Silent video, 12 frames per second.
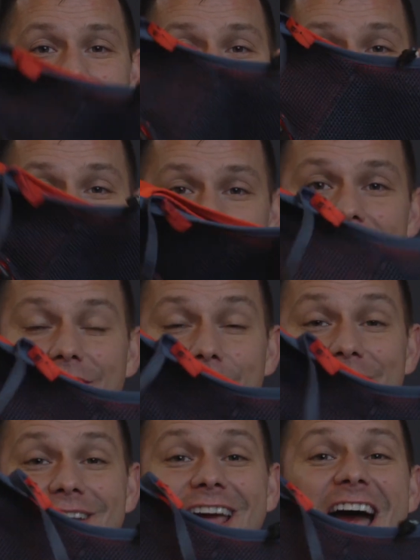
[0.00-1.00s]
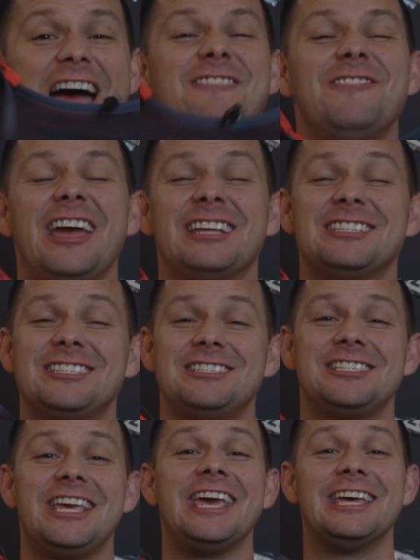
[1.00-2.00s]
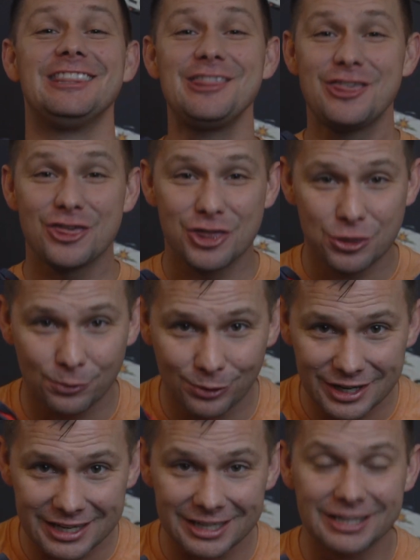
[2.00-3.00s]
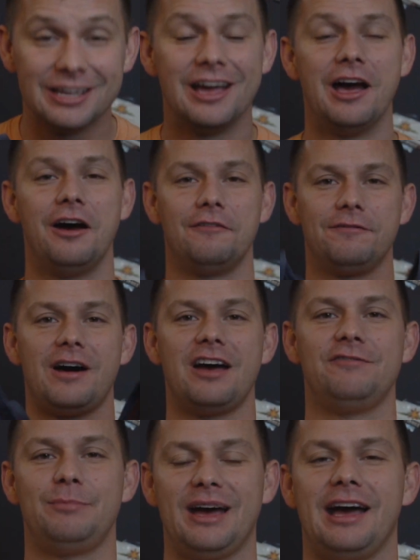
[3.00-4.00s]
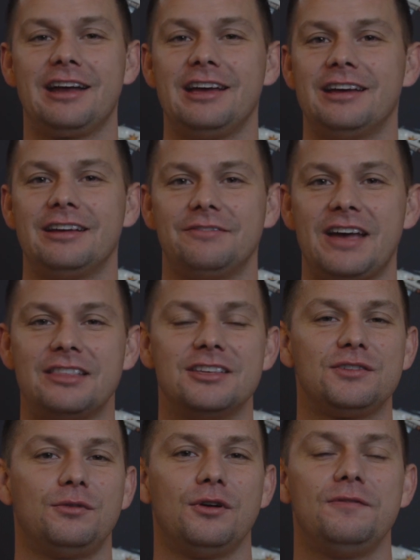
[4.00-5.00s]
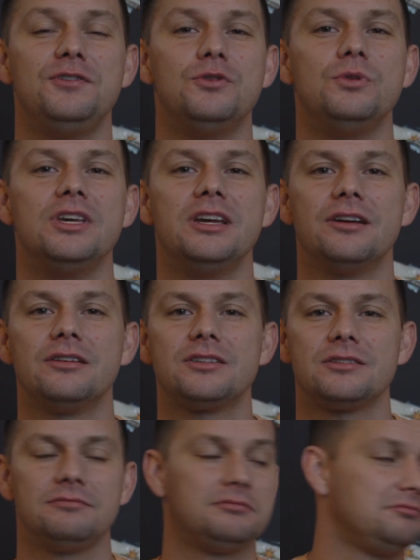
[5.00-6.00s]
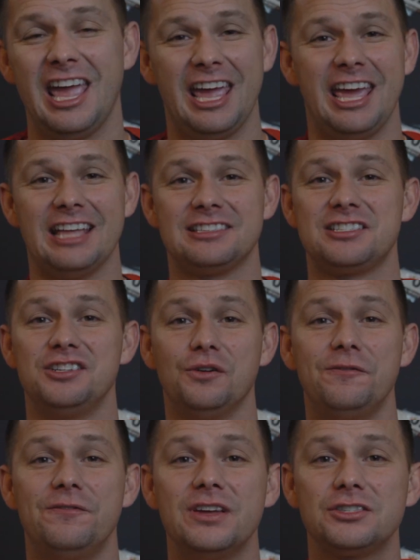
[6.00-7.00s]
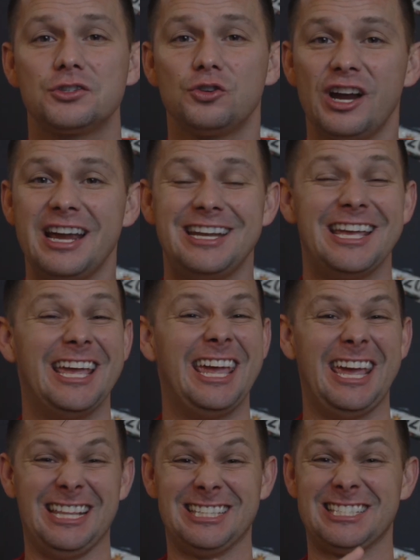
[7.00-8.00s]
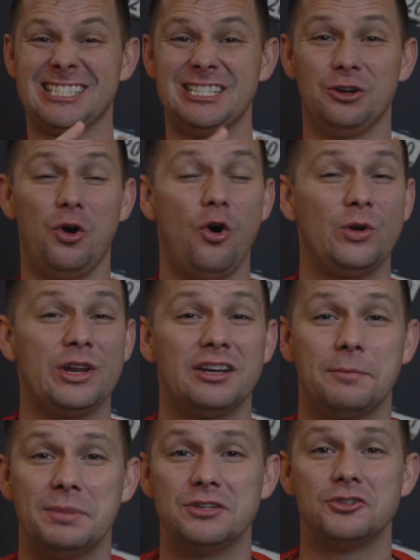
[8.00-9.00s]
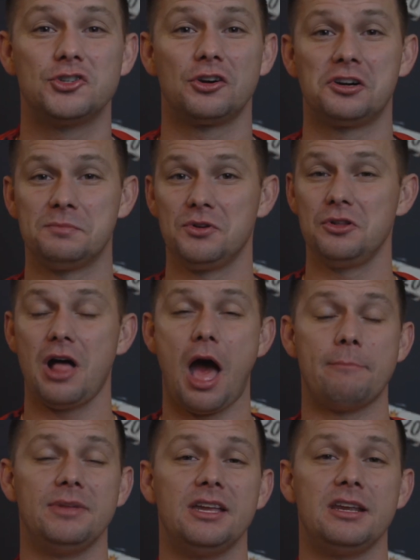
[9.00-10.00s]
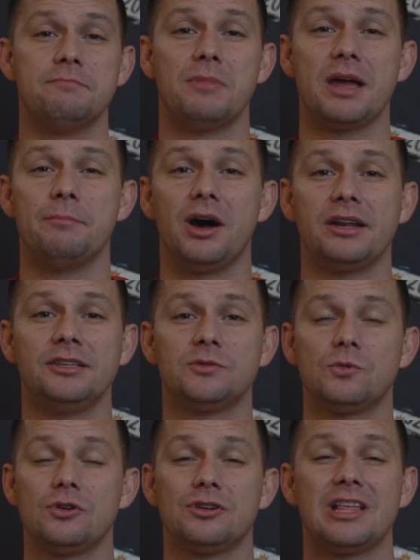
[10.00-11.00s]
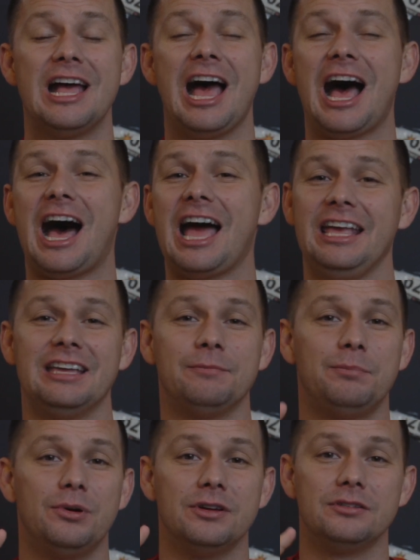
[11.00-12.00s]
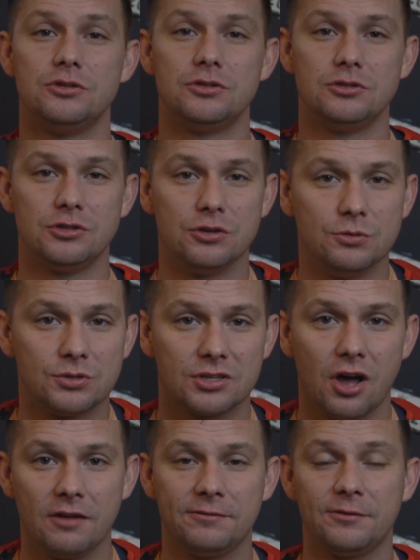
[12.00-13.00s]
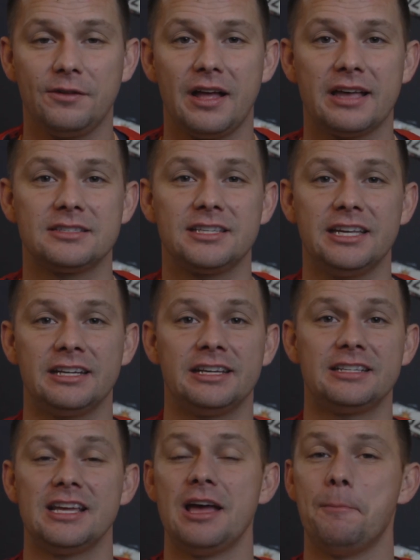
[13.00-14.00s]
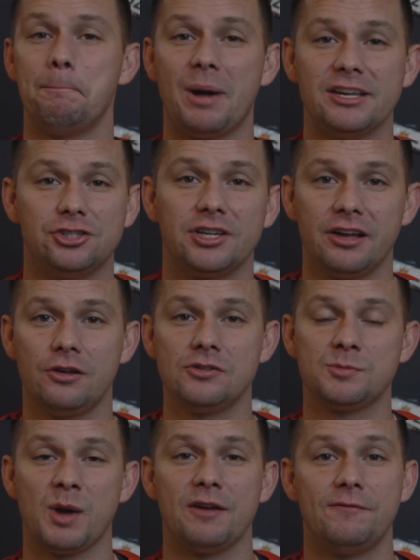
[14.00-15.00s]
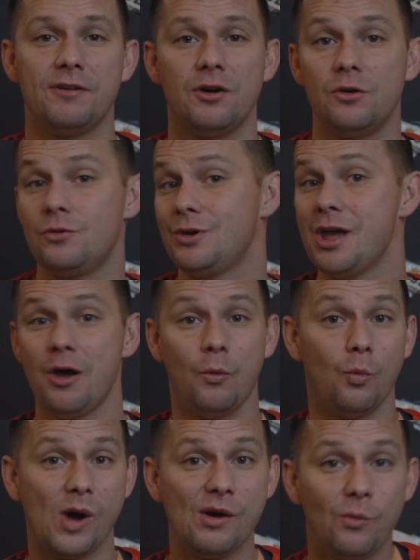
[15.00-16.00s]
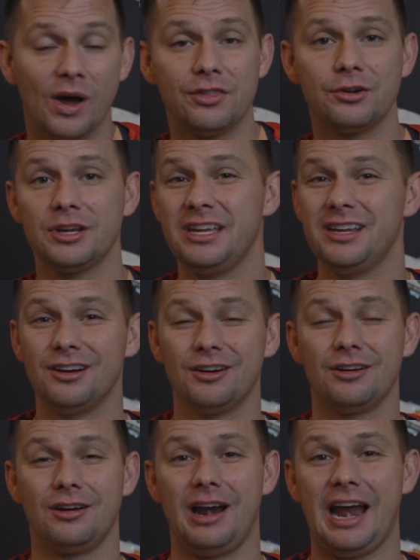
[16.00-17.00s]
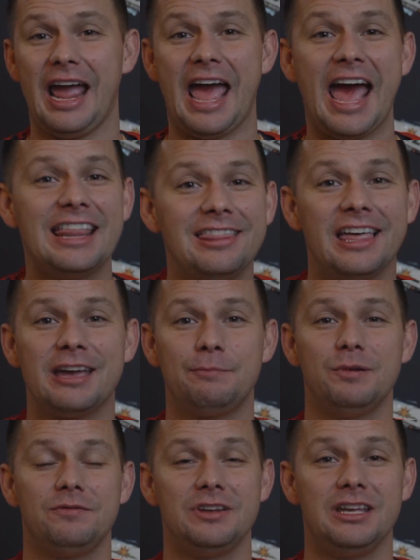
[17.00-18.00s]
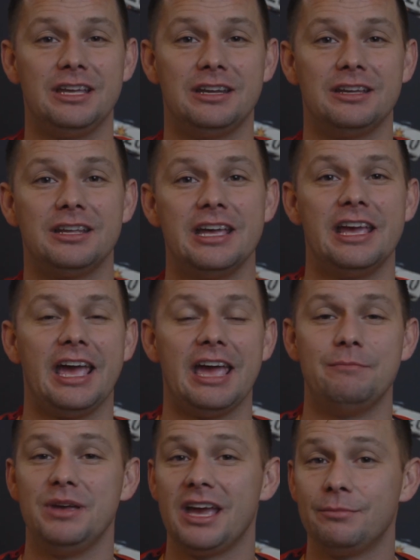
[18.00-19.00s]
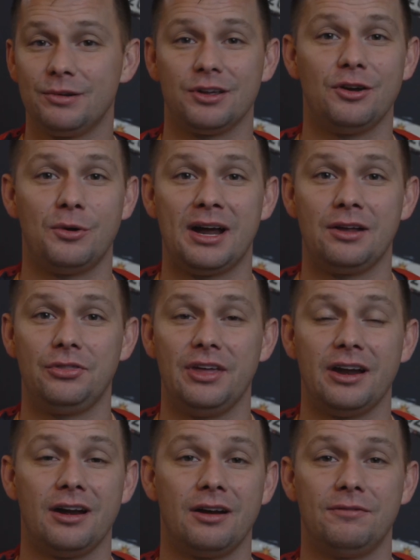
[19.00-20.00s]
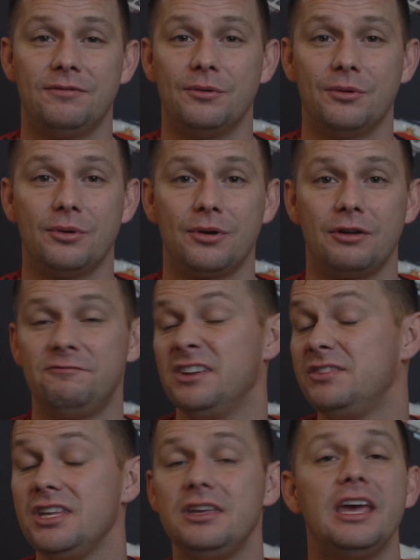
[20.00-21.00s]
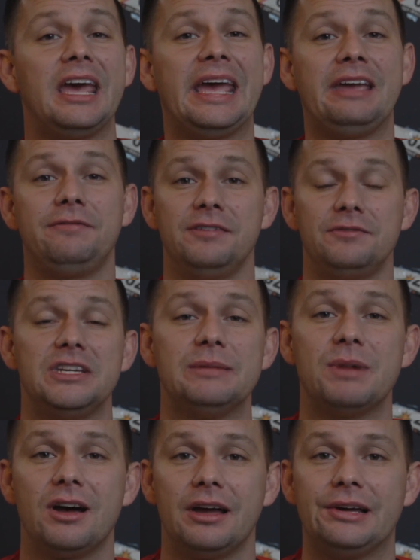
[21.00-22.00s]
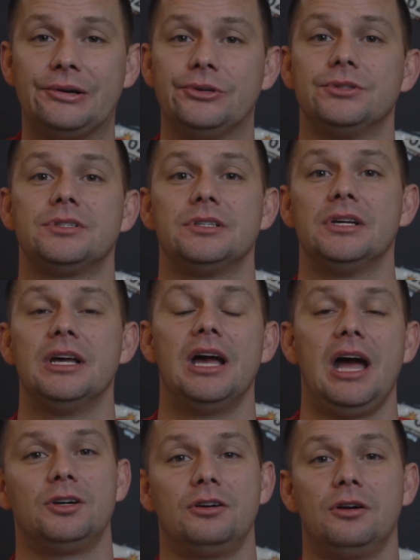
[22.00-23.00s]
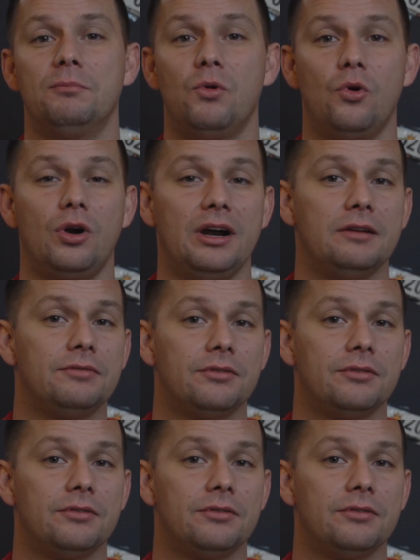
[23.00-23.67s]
Salomon Advanced Skin 3 5-pack. I've had this for a few years. It still fits great. It's still holding up and durable. I'm getting my money's worth. I can put 2 soft flasks in it, my gels, my phone, wet weather gear, headlamp if needed, and be able to go out there for 50K, 50 miles, or more